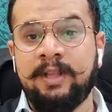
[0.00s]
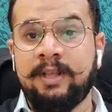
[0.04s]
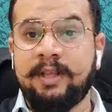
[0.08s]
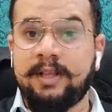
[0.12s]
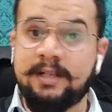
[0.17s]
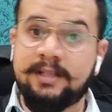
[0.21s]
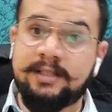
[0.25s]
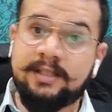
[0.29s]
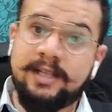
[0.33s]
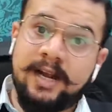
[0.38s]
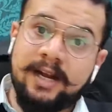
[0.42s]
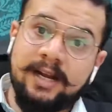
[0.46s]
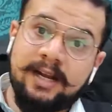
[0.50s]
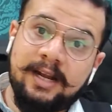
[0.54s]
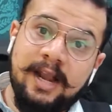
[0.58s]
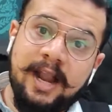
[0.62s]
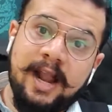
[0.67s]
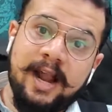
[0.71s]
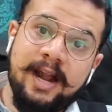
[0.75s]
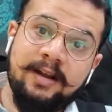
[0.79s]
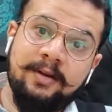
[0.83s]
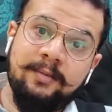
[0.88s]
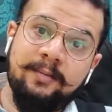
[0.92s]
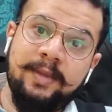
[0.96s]
Is that
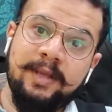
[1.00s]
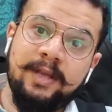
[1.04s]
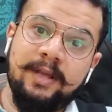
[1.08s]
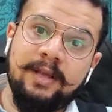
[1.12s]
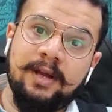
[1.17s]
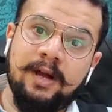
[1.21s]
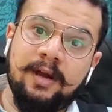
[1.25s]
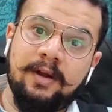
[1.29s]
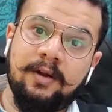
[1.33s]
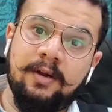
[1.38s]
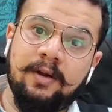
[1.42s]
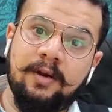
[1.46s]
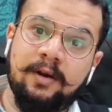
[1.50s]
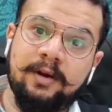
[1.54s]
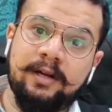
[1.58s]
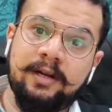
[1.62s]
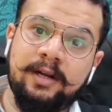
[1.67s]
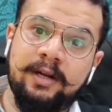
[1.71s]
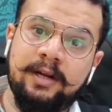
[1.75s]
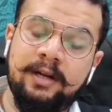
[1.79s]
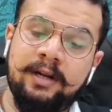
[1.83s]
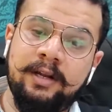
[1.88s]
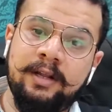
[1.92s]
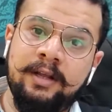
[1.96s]
land being
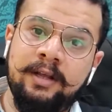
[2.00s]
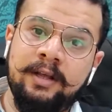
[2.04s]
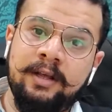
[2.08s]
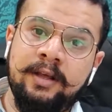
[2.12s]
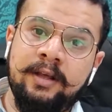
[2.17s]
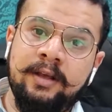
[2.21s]
allotted